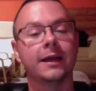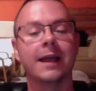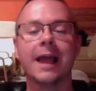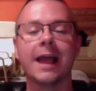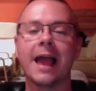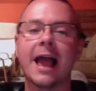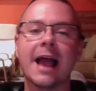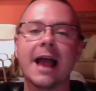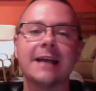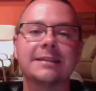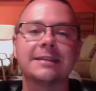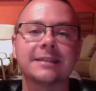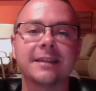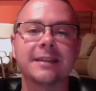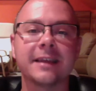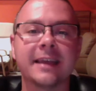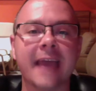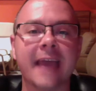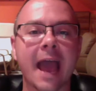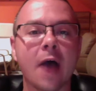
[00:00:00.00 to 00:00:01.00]
Ask the
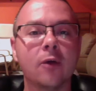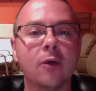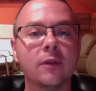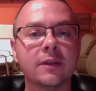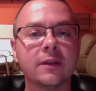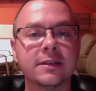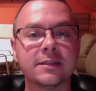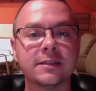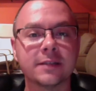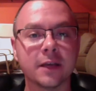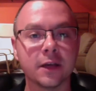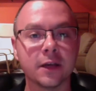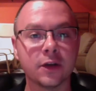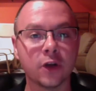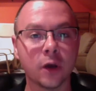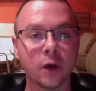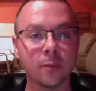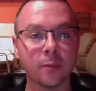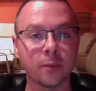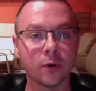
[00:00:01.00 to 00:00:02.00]
countless
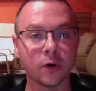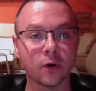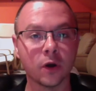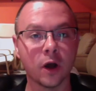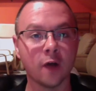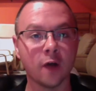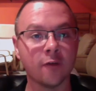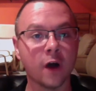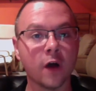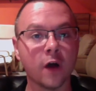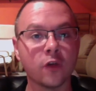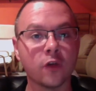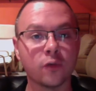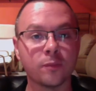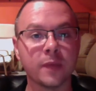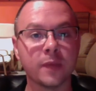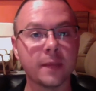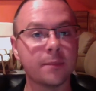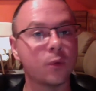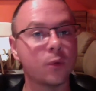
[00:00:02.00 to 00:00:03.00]
number of other
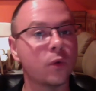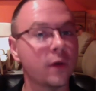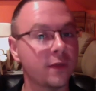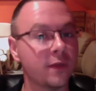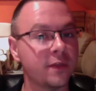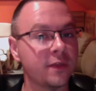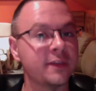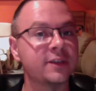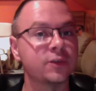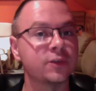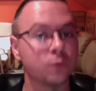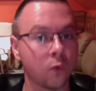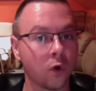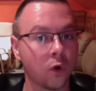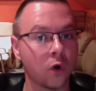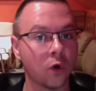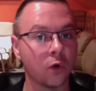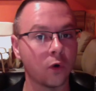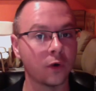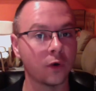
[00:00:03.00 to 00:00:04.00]
people in this
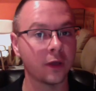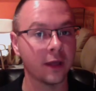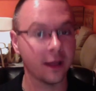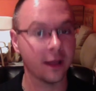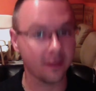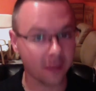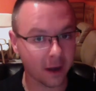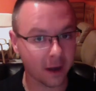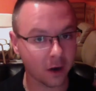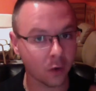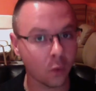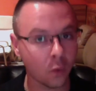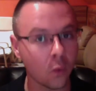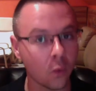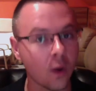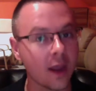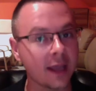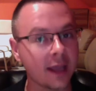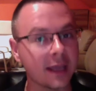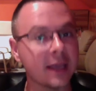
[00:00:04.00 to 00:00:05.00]
world that are
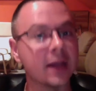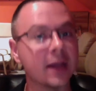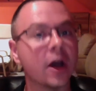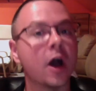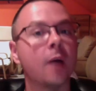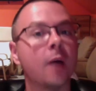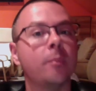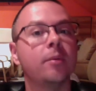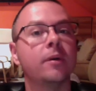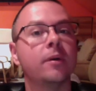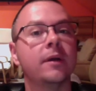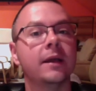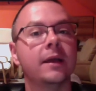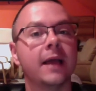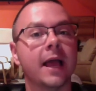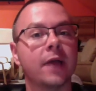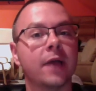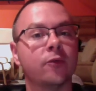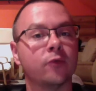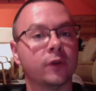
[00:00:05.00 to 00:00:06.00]
waking up
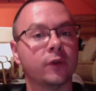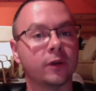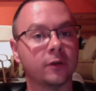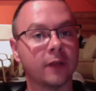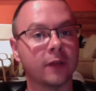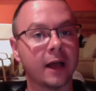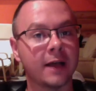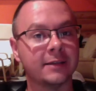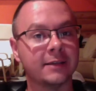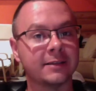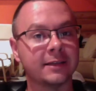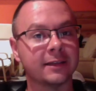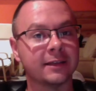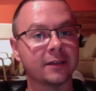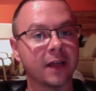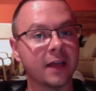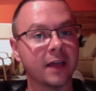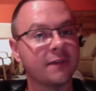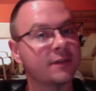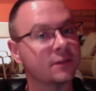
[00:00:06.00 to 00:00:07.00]
and realizing
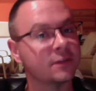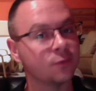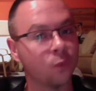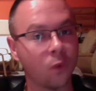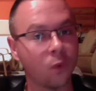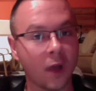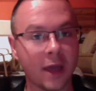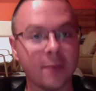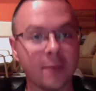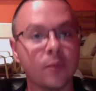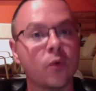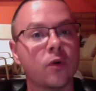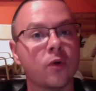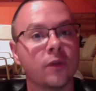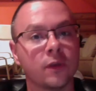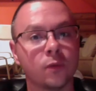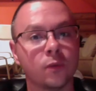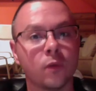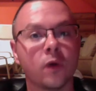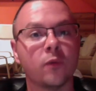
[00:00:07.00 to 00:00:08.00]
life is way more
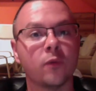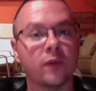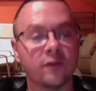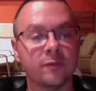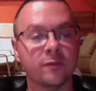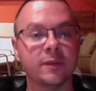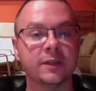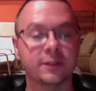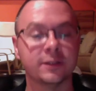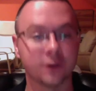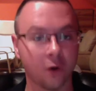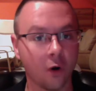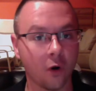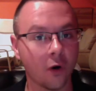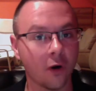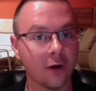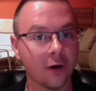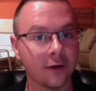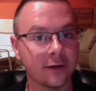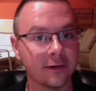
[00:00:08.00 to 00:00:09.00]
than what we've been
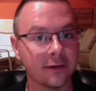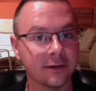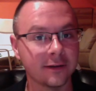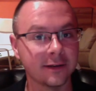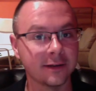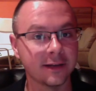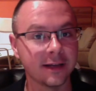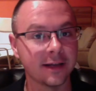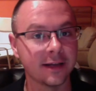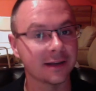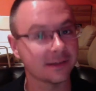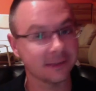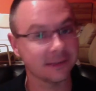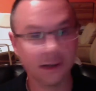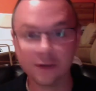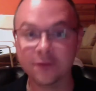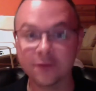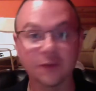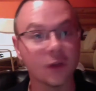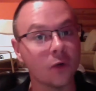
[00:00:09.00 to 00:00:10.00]
taught. Because they're
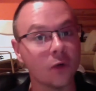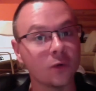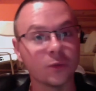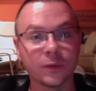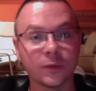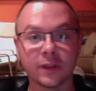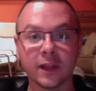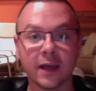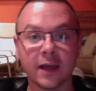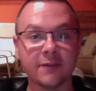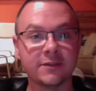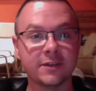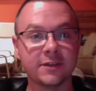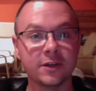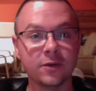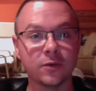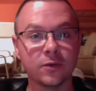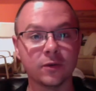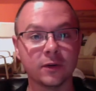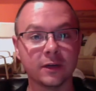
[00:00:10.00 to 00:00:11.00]
flowing with life
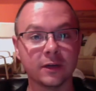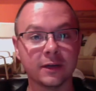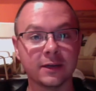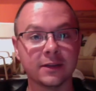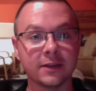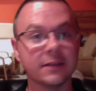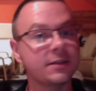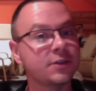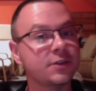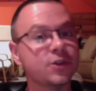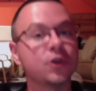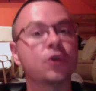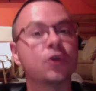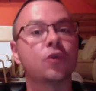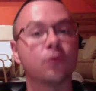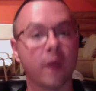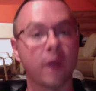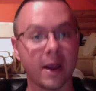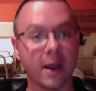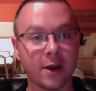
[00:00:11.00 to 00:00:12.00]
too. This is a
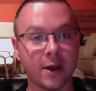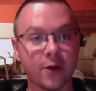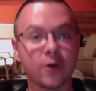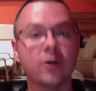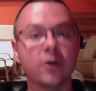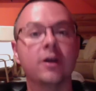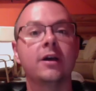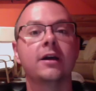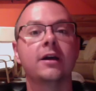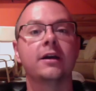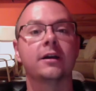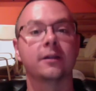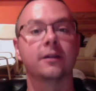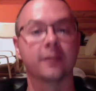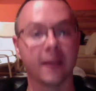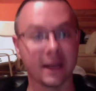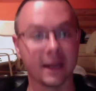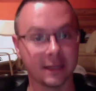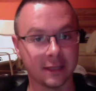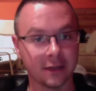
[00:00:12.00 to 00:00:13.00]
greater
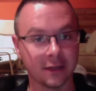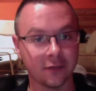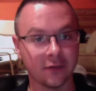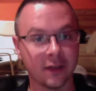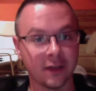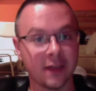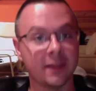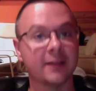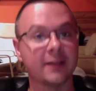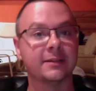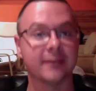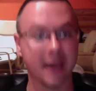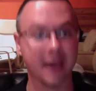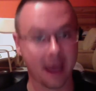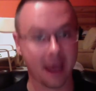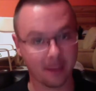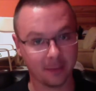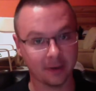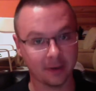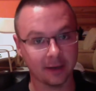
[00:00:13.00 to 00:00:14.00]
collective that's
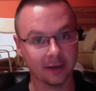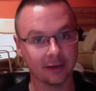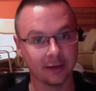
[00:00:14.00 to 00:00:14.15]
happening.